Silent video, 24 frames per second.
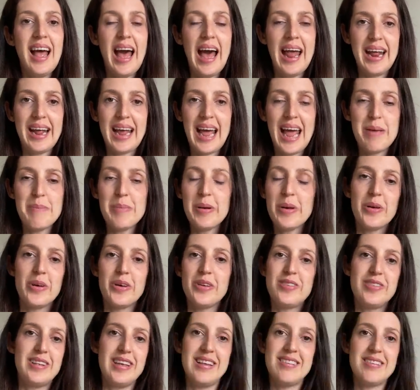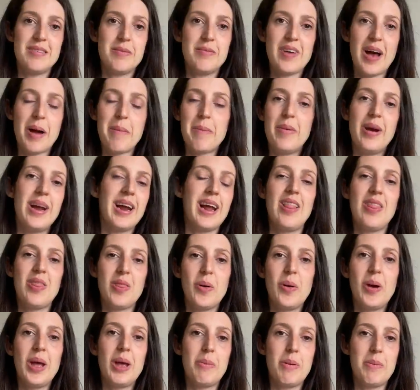and I came across this fabric and
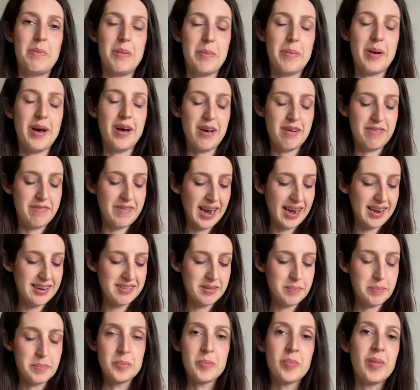thought it would be perfect.